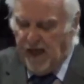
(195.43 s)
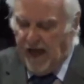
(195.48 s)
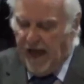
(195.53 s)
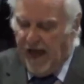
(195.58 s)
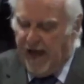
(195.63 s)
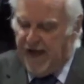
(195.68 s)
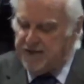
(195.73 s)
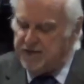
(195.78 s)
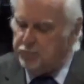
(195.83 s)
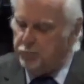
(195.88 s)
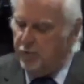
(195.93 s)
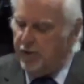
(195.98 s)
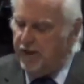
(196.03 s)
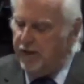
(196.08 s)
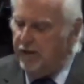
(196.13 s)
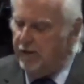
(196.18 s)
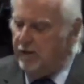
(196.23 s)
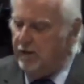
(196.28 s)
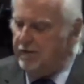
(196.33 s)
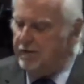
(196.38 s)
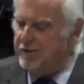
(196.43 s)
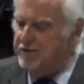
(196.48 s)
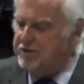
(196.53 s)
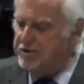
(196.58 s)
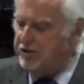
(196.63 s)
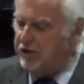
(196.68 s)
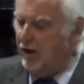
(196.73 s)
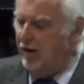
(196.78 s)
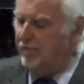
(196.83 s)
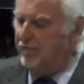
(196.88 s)
As we
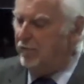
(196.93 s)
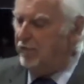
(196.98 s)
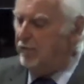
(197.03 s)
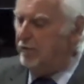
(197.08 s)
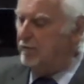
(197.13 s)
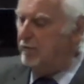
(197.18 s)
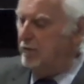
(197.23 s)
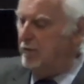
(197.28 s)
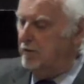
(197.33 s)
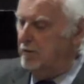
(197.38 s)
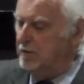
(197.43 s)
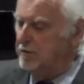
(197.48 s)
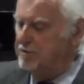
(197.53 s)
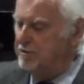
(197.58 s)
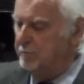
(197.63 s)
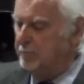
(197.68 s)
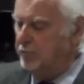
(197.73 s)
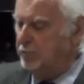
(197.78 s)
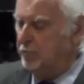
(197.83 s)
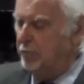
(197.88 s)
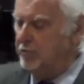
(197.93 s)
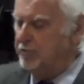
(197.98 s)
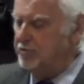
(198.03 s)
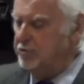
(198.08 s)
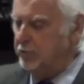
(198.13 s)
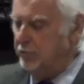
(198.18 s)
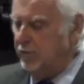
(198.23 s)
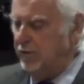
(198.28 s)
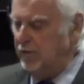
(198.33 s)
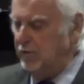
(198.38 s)
discover some truths
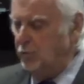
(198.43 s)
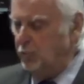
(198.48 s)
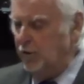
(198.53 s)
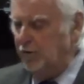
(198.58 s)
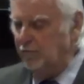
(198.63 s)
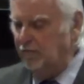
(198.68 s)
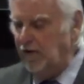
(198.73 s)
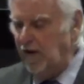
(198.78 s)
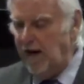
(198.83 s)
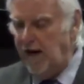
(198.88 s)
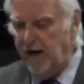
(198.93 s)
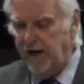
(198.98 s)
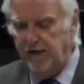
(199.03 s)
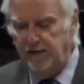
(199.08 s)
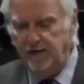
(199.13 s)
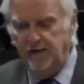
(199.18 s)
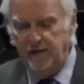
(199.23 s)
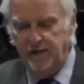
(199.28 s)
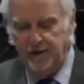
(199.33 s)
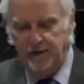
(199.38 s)
that are in the Word of God,